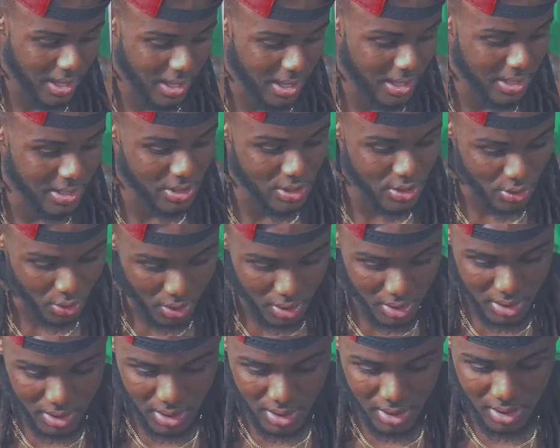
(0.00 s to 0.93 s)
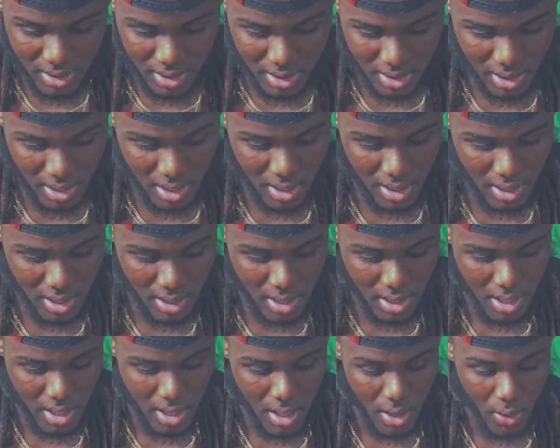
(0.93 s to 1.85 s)
enjoyed this.
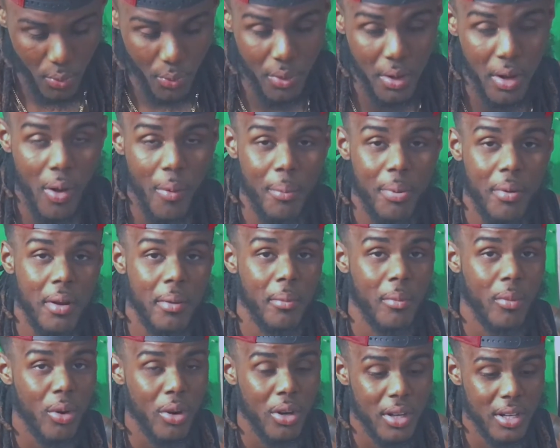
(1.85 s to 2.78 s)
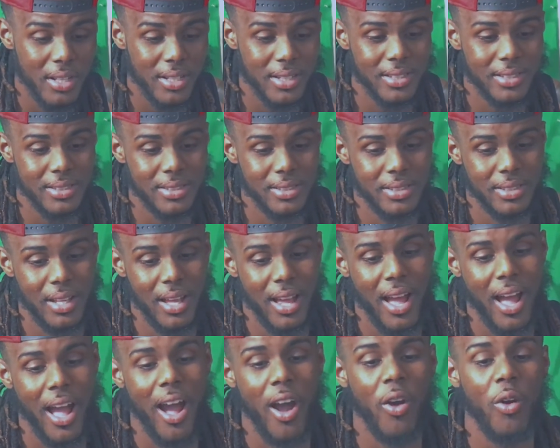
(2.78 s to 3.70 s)
We're gonna bring more of this.
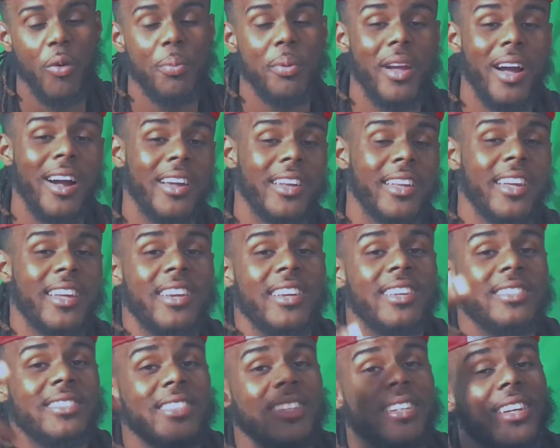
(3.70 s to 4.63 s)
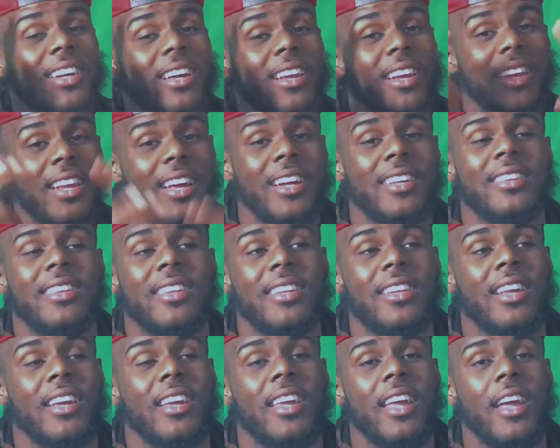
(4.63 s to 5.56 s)
I hope y'all get into
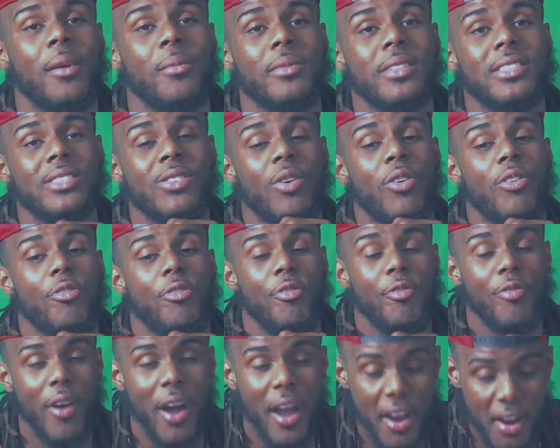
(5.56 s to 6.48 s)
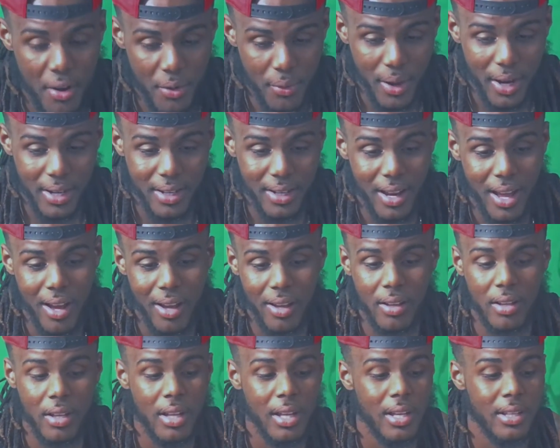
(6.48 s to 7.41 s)
collecting. The game is on fire right
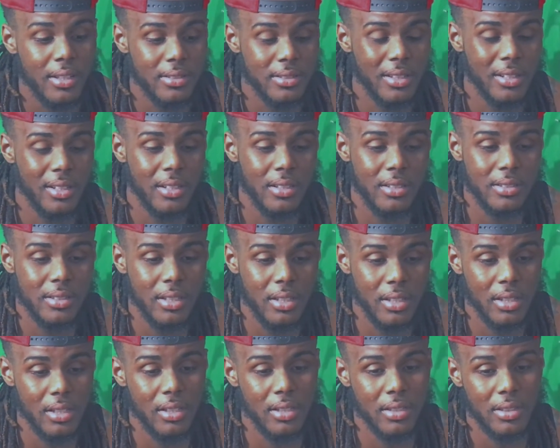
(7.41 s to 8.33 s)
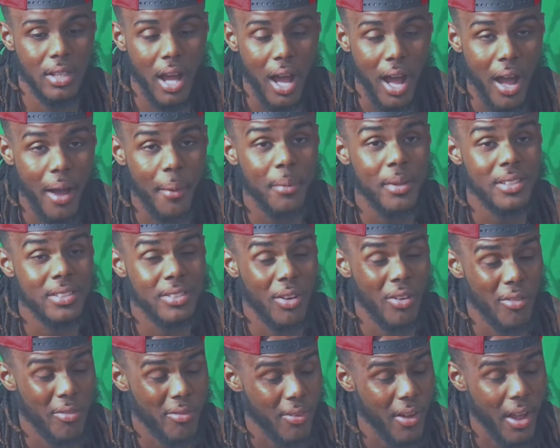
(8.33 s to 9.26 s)
now. The the the hobby's on
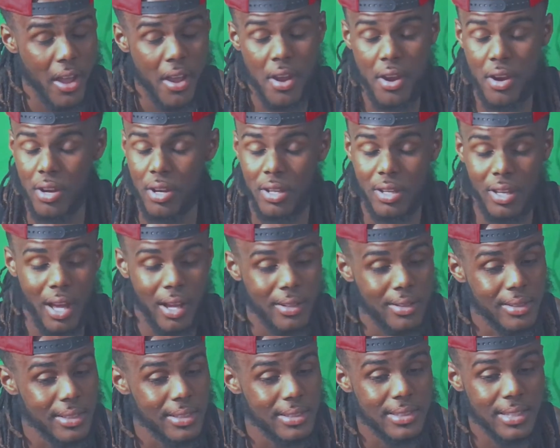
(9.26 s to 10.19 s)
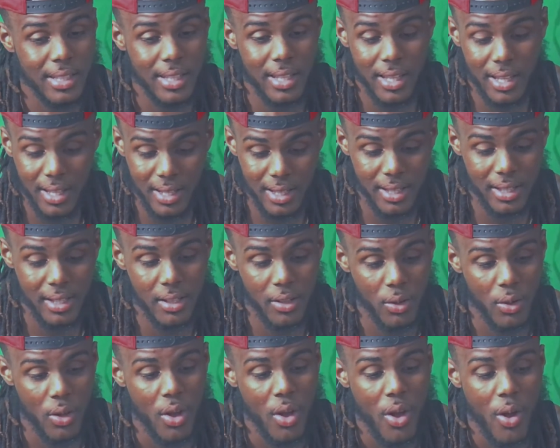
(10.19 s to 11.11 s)
fire. Y'all need to get
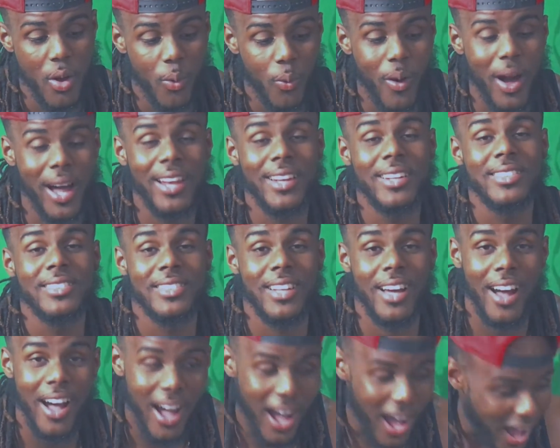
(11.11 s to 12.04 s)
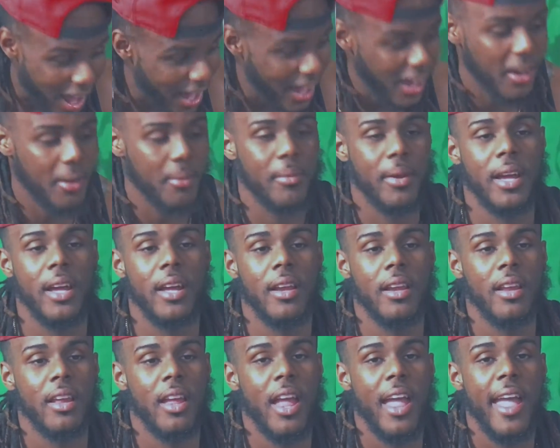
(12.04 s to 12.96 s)
in while it's hot,
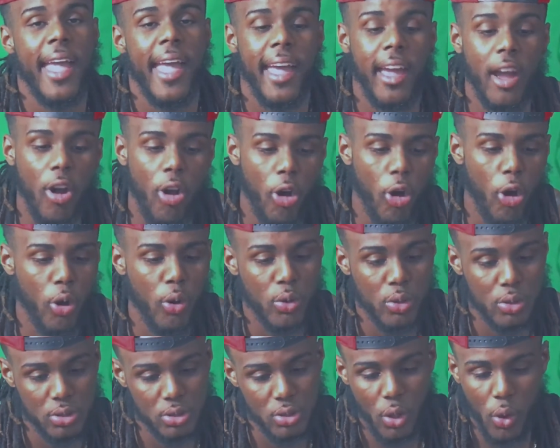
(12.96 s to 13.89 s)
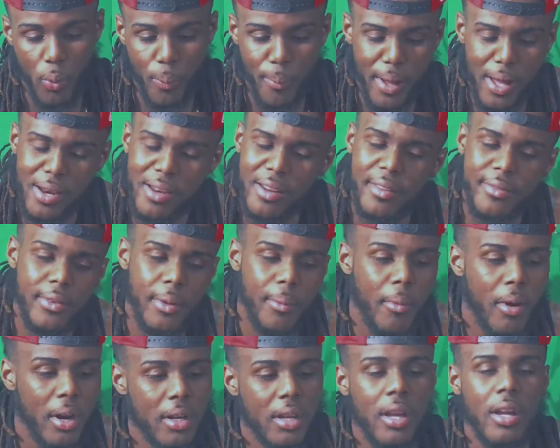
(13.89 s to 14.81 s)
man. And hold. Don't matter if the
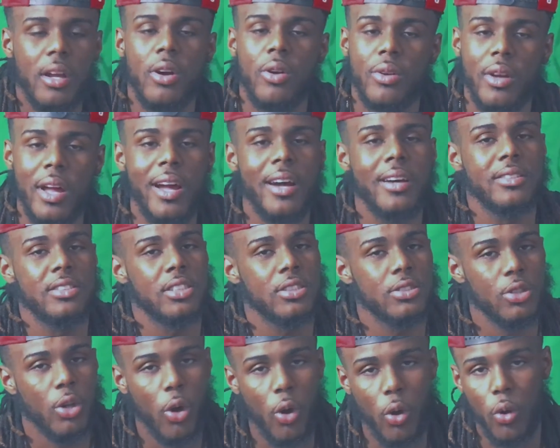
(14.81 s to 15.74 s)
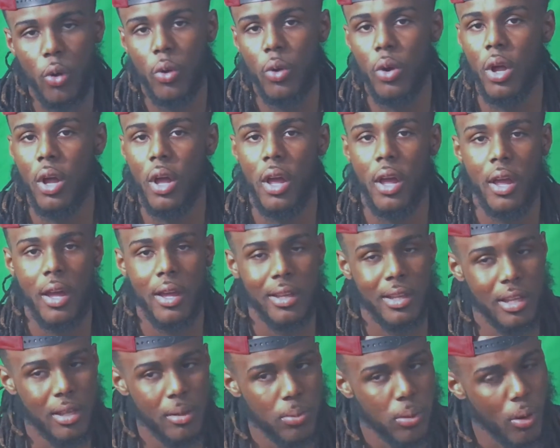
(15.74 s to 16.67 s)
market go down. Just hold.
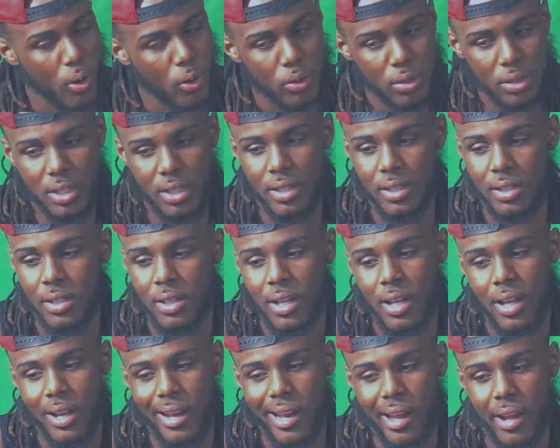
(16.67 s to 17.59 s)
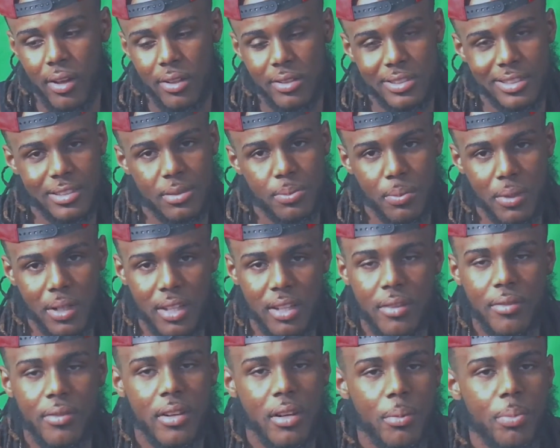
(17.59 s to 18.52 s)
Keep holding. Like, just
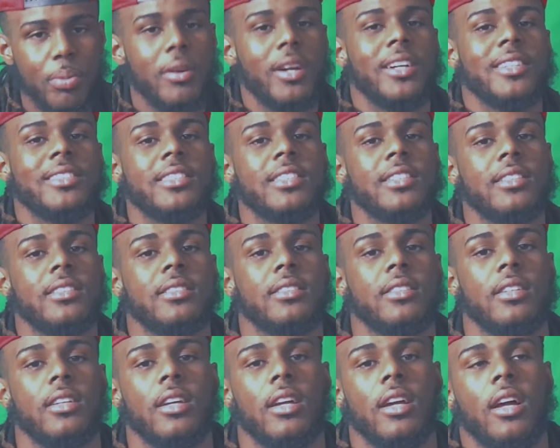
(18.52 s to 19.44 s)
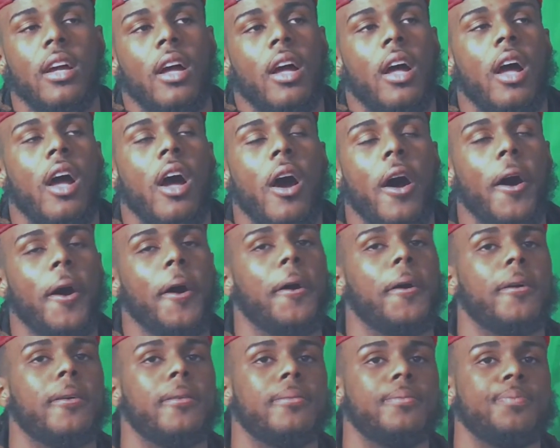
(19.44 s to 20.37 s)
believe in the process.
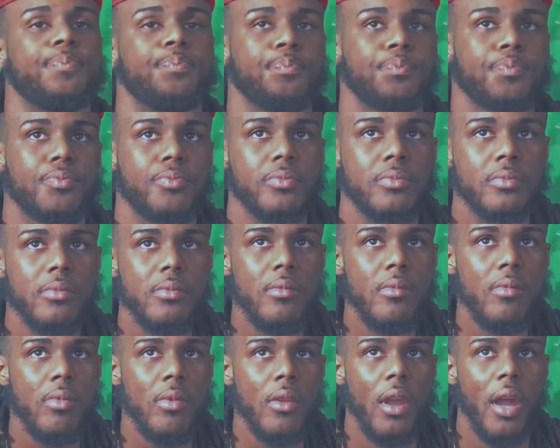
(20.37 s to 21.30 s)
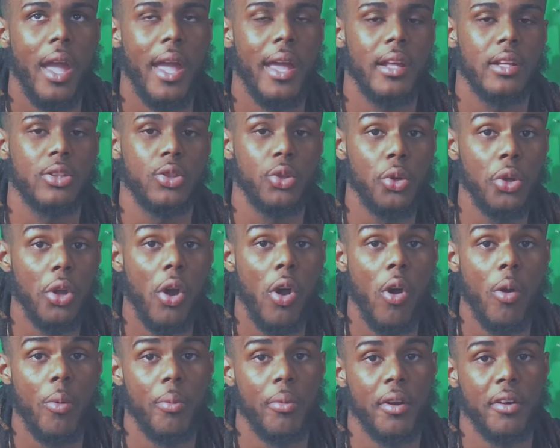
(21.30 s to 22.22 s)
Um, and do your
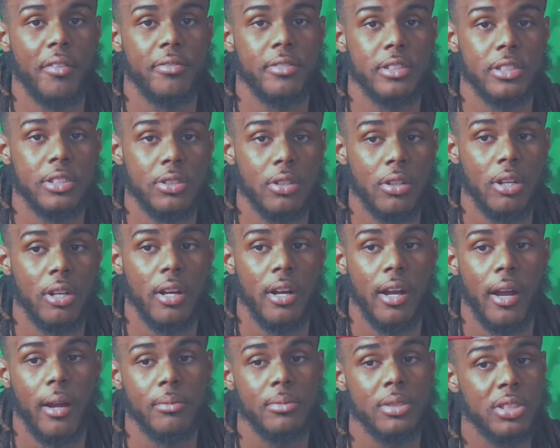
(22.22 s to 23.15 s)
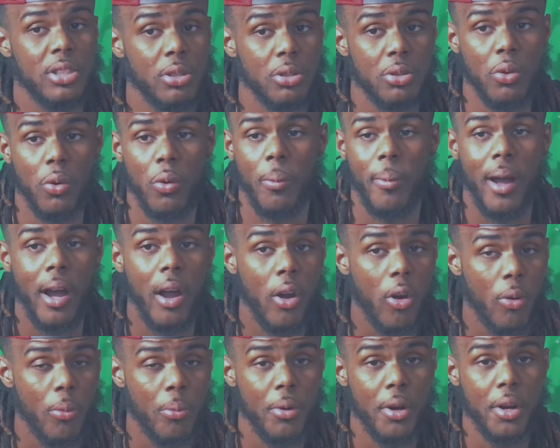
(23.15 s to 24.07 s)
homework for sure. I'm still doing my
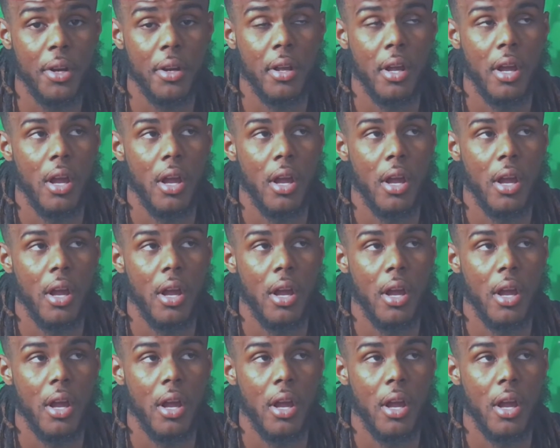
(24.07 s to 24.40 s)
homework.